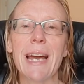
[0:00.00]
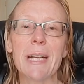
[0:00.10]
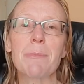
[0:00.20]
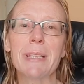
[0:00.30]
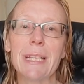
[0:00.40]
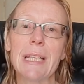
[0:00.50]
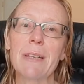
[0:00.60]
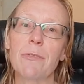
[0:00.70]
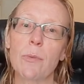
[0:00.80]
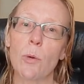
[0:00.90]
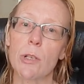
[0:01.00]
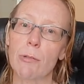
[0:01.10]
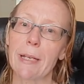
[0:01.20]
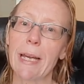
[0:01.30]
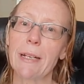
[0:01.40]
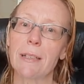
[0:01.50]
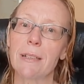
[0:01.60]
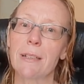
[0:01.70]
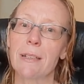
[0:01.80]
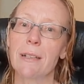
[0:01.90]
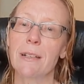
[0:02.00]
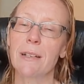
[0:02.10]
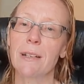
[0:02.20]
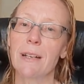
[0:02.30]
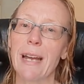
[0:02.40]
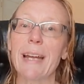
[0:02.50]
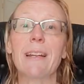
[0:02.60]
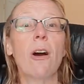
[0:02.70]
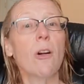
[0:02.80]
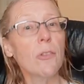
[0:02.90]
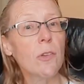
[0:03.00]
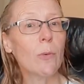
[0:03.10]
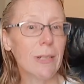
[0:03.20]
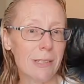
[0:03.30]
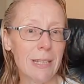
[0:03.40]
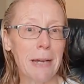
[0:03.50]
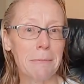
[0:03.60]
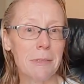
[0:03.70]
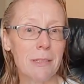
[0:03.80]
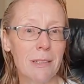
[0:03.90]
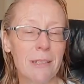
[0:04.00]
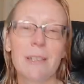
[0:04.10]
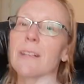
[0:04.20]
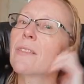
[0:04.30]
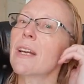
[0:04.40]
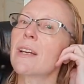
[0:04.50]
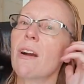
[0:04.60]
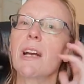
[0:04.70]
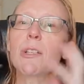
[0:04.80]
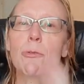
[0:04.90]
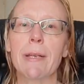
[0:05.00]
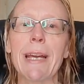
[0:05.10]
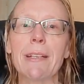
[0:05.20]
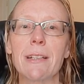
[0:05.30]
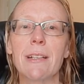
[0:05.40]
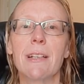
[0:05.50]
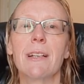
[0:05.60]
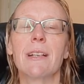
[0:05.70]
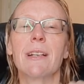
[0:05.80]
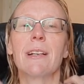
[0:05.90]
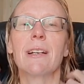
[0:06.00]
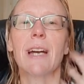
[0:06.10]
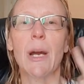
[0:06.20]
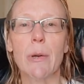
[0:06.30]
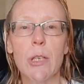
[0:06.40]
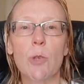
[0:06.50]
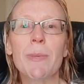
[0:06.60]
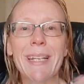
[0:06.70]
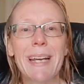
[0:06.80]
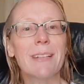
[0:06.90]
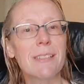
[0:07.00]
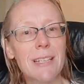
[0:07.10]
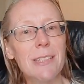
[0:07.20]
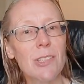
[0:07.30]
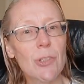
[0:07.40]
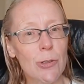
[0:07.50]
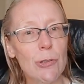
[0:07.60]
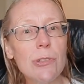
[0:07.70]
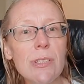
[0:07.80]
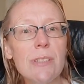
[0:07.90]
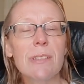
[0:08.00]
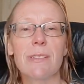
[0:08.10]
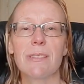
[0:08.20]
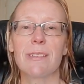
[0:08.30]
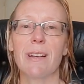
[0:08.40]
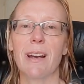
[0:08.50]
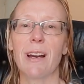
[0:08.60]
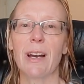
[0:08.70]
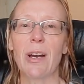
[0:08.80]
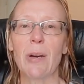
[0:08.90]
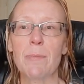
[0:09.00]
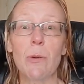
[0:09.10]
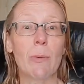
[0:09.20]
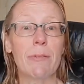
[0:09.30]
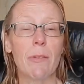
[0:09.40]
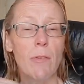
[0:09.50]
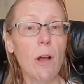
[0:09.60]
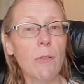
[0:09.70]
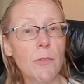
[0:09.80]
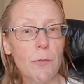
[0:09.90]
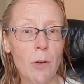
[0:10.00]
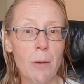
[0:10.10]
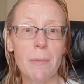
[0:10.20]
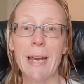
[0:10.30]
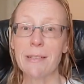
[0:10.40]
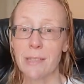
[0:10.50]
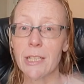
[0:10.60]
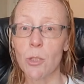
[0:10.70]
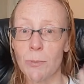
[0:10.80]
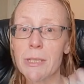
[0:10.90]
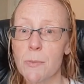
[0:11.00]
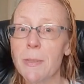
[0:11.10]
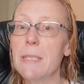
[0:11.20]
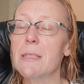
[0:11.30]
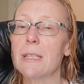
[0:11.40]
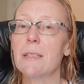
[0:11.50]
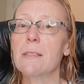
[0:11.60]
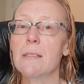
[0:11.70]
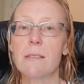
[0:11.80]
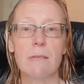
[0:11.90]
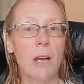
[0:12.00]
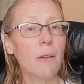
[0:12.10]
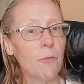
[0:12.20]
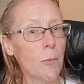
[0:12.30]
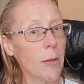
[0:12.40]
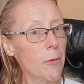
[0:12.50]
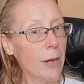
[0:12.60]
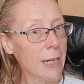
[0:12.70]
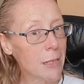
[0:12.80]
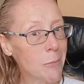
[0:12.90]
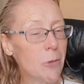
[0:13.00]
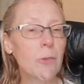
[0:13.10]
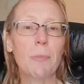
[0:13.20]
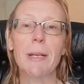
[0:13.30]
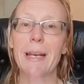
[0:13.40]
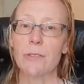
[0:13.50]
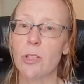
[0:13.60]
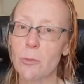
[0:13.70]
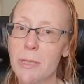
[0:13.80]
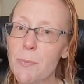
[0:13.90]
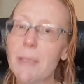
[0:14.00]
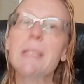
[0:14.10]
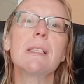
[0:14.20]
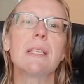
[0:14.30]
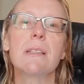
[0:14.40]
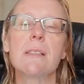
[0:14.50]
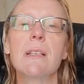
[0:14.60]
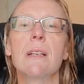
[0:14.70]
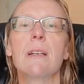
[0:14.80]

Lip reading: Adam and Eve were created and also accept that God created our human ancestors that we've evolved from as a human species, not from other animals, but as a human species